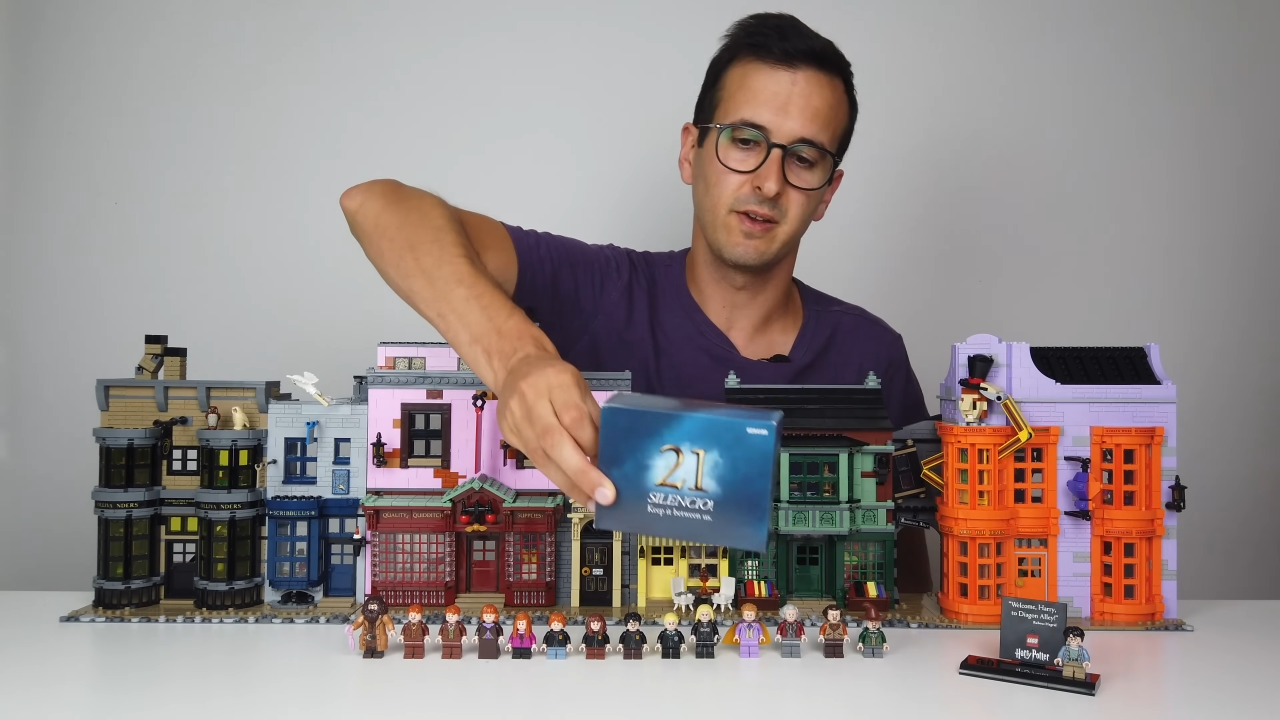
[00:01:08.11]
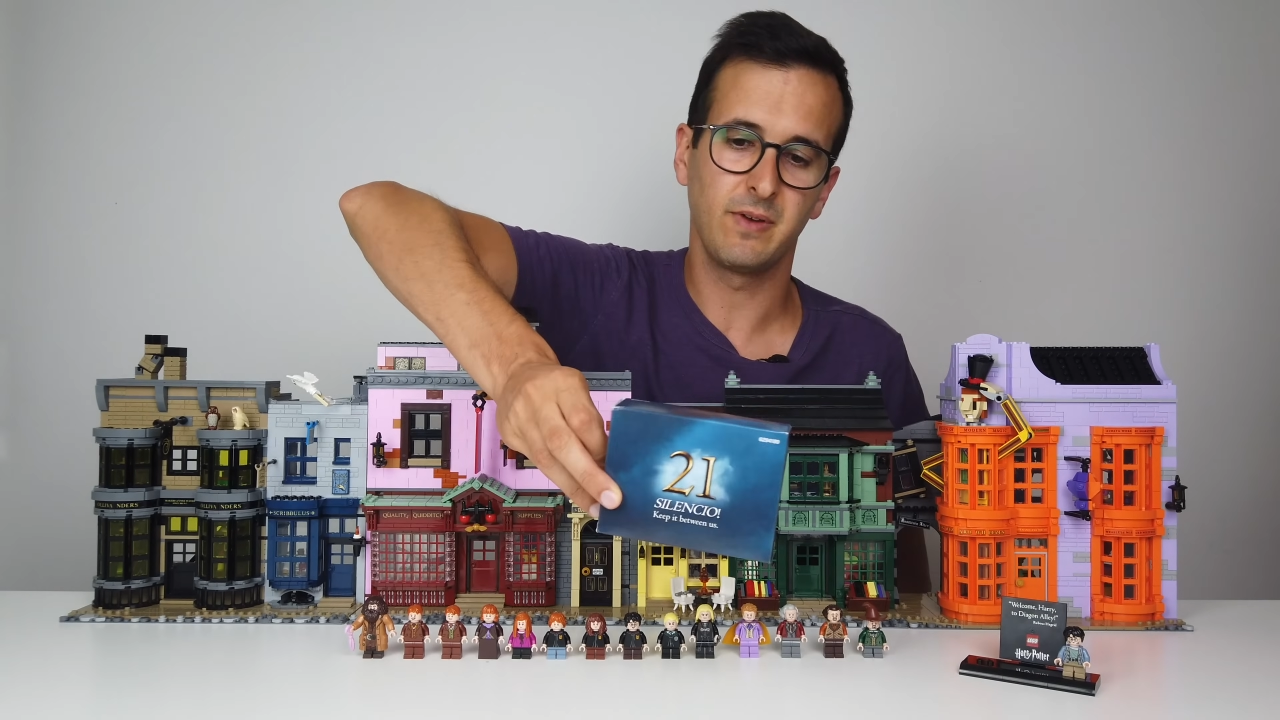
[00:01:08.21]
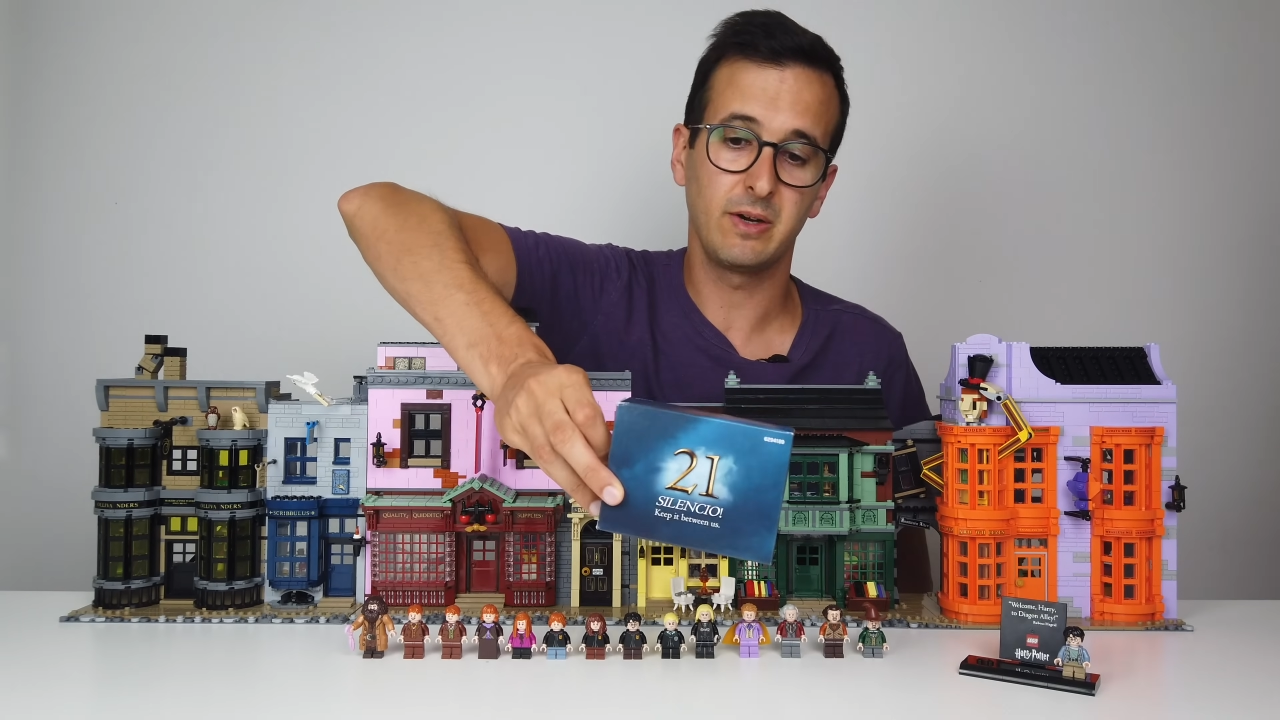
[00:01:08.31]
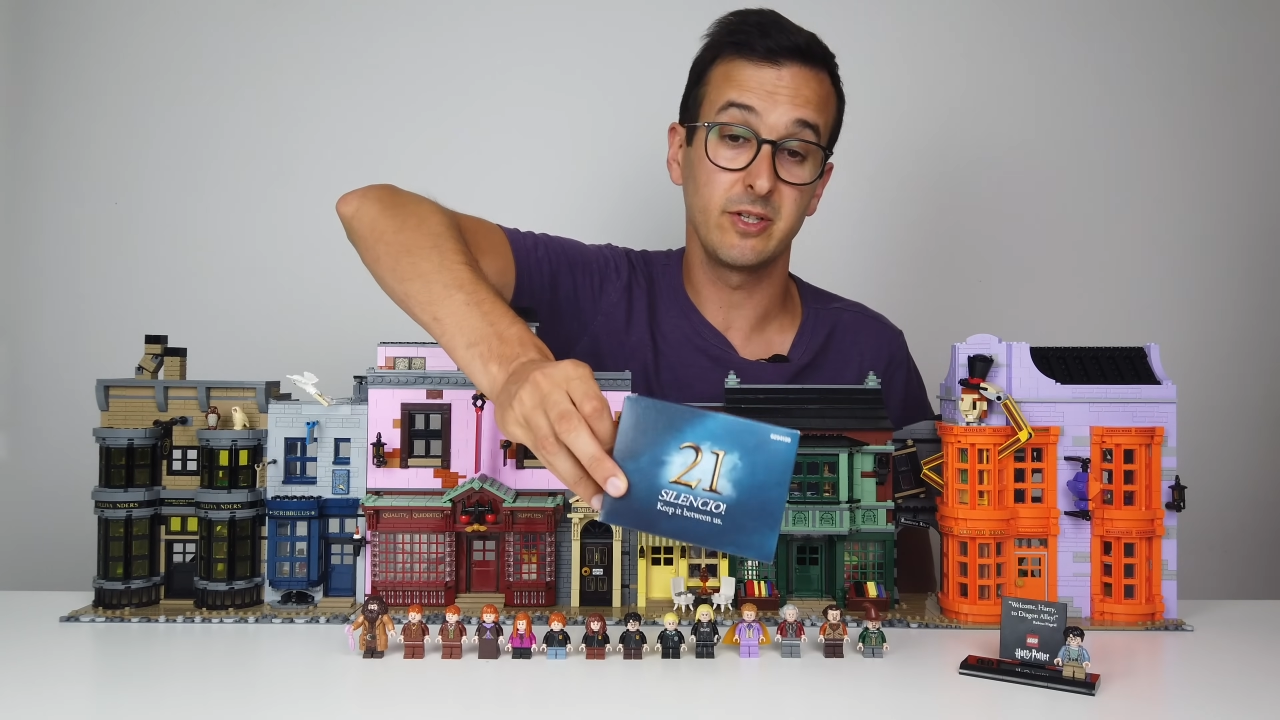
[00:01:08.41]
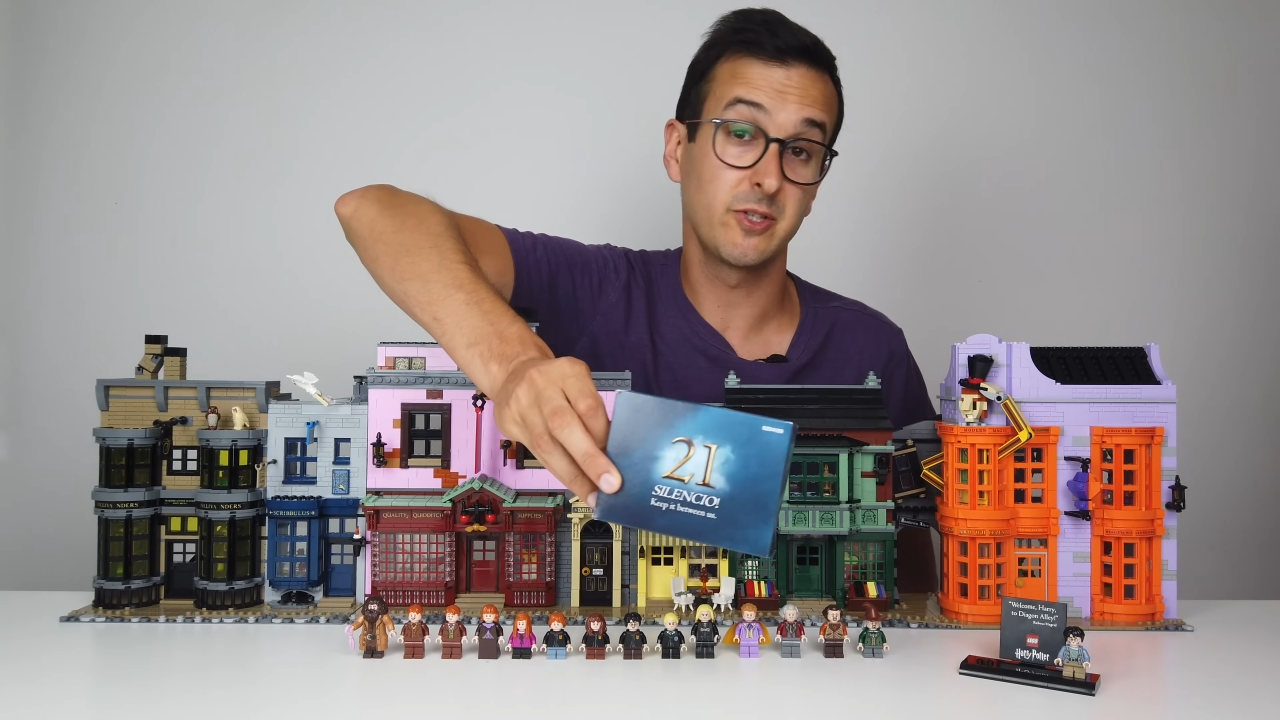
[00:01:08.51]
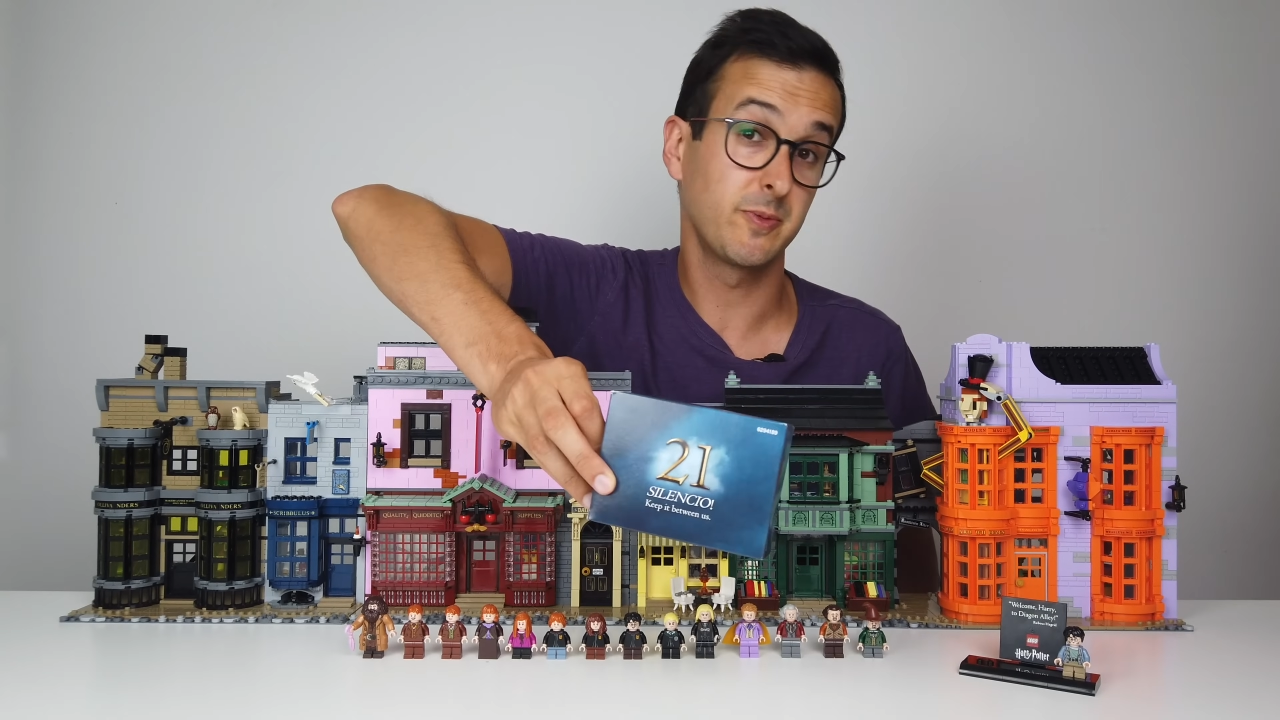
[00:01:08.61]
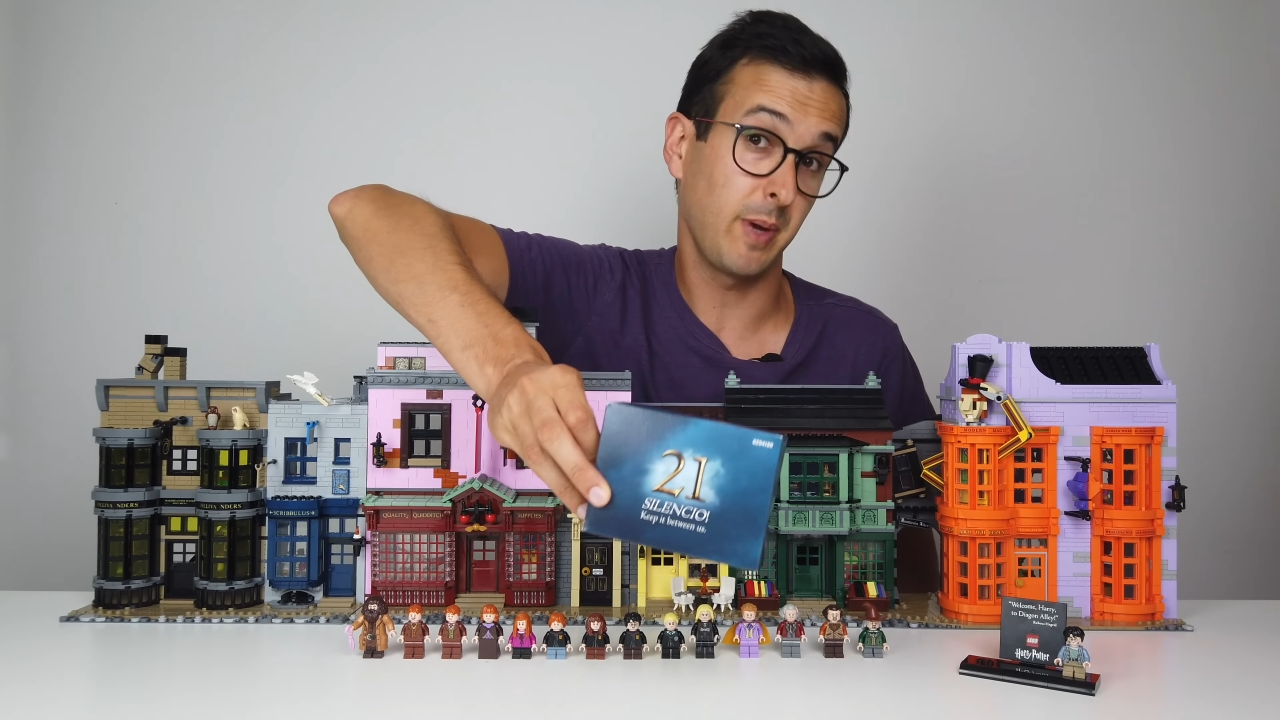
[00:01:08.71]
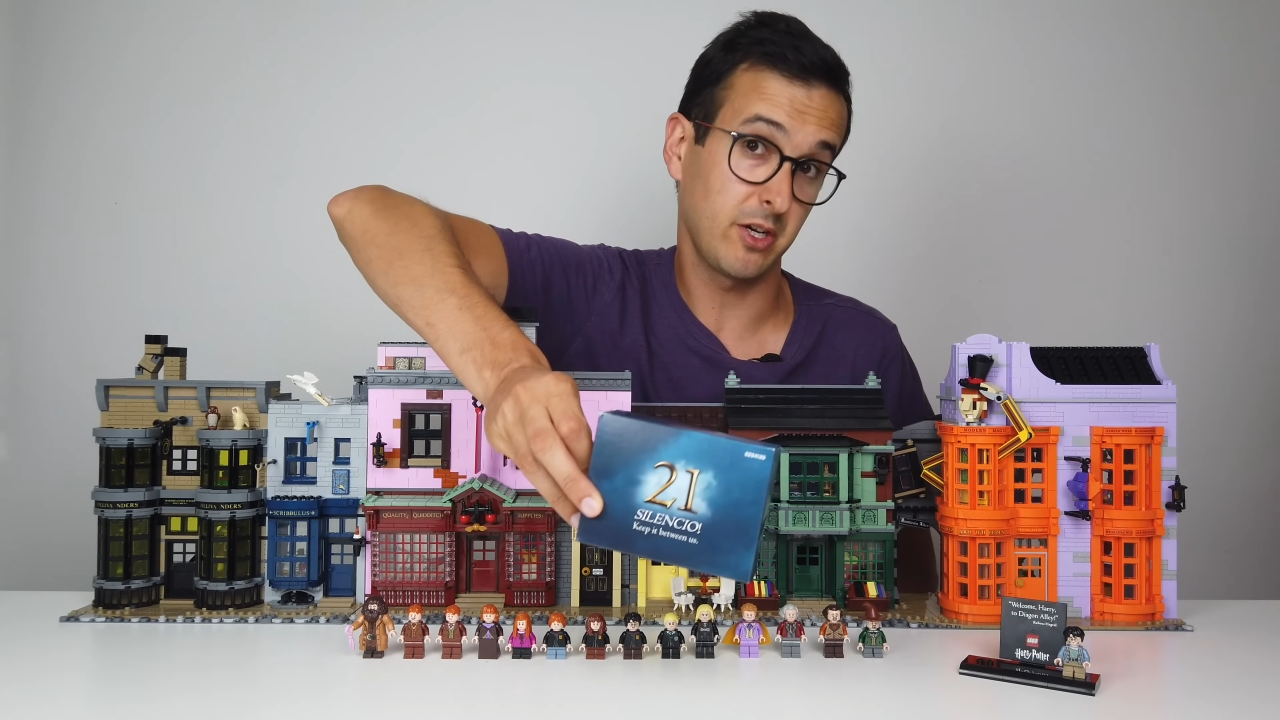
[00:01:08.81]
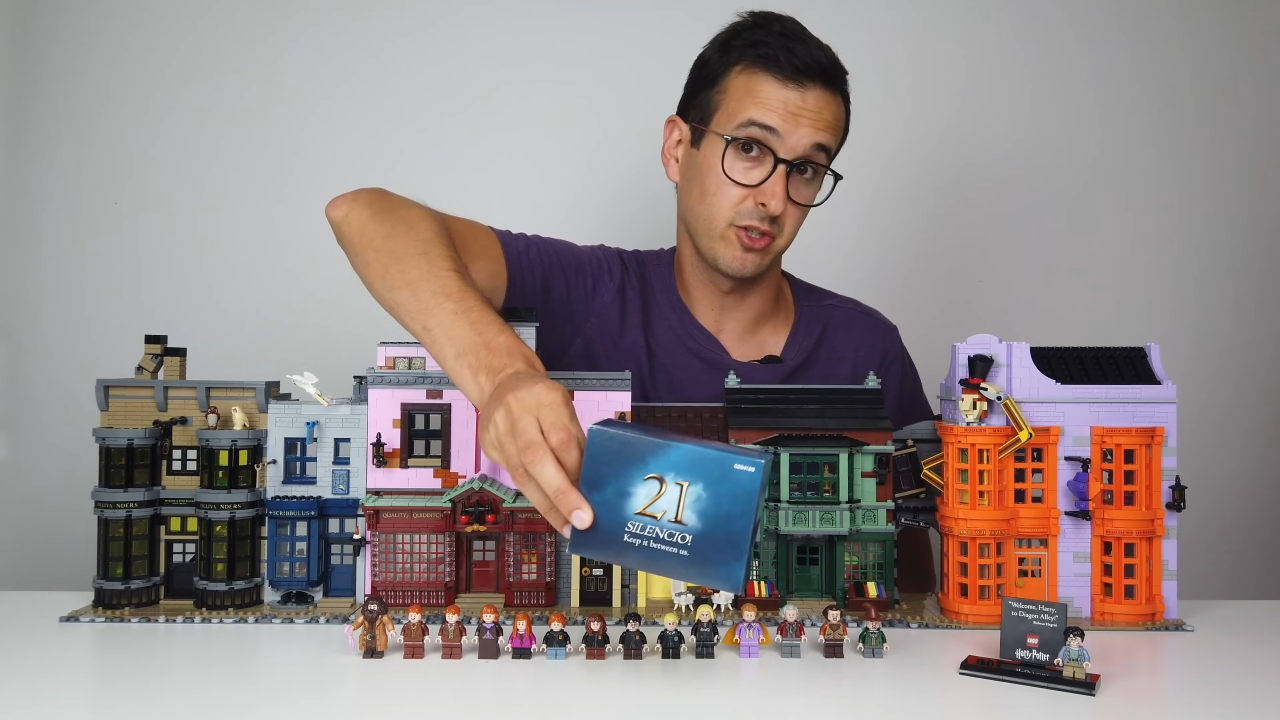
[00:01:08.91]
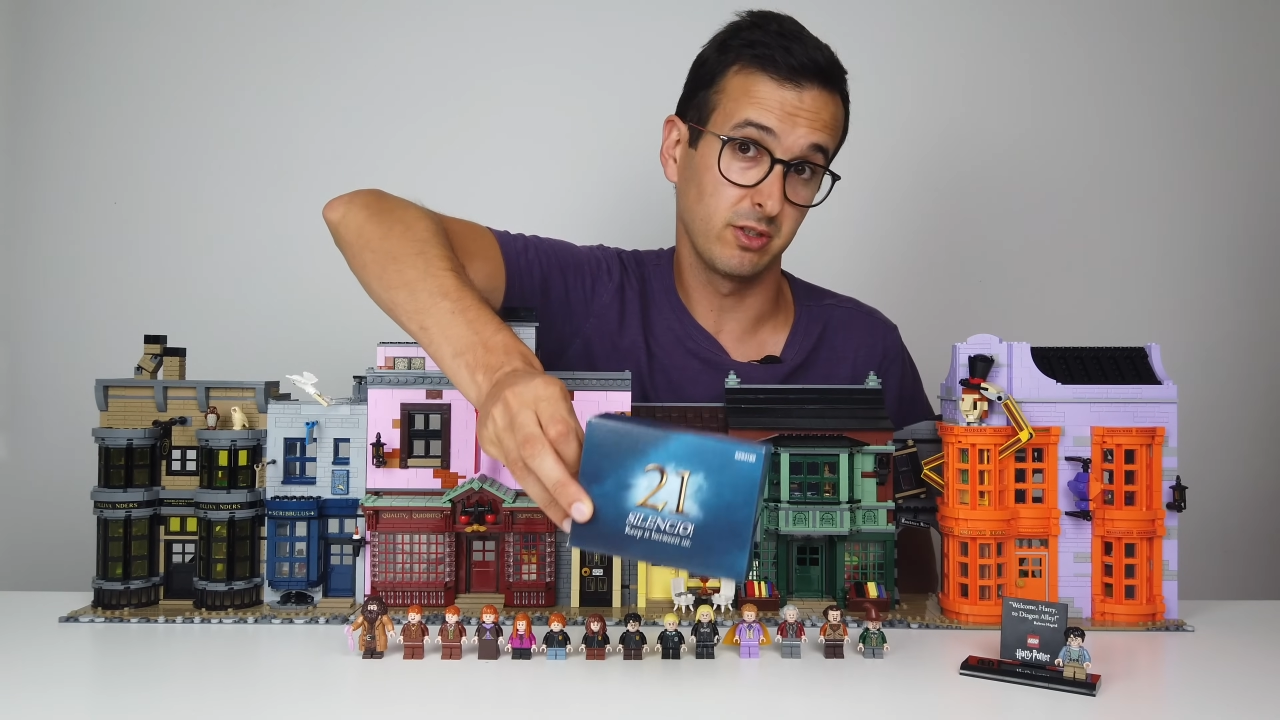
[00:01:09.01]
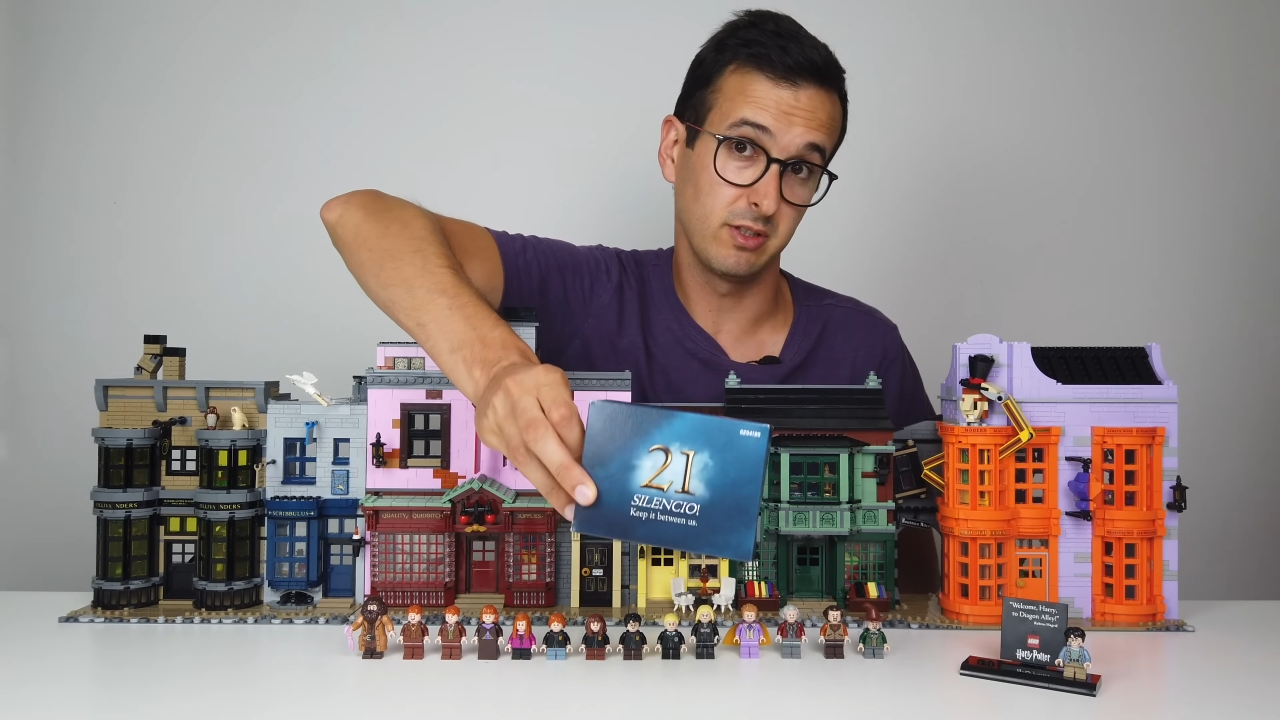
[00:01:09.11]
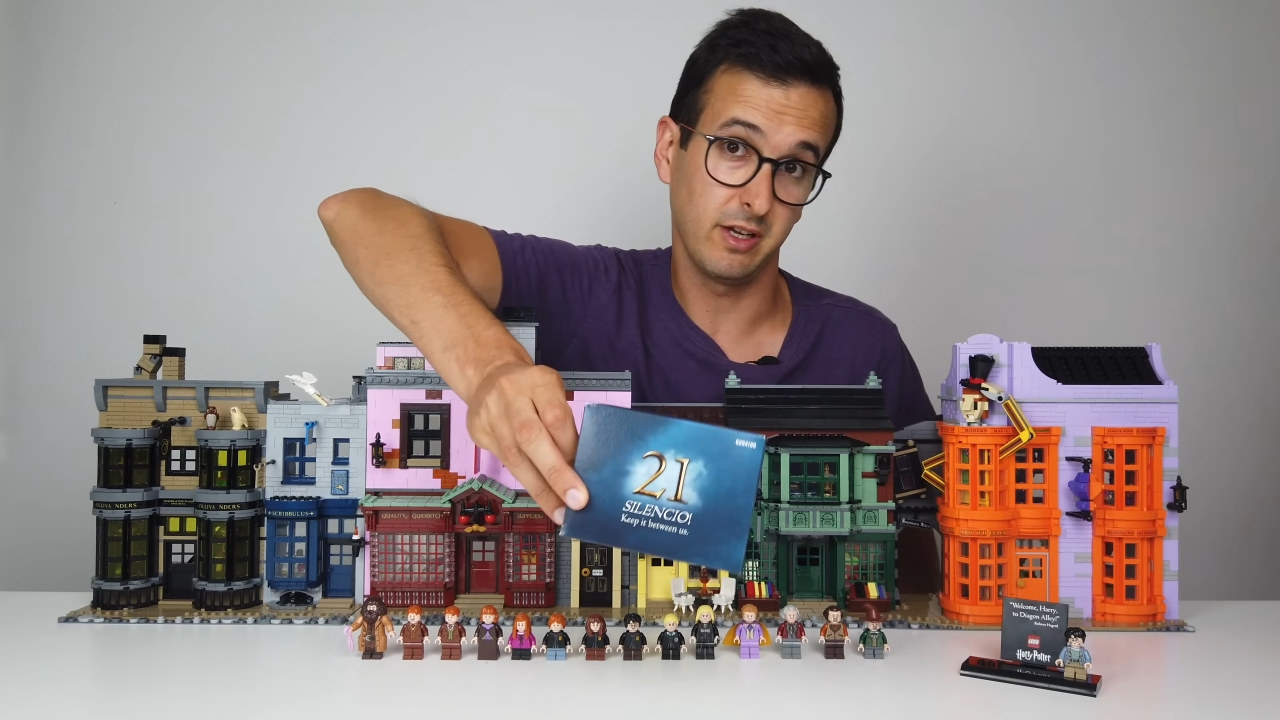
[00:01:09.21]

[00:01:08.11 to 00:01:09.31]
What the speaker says: very special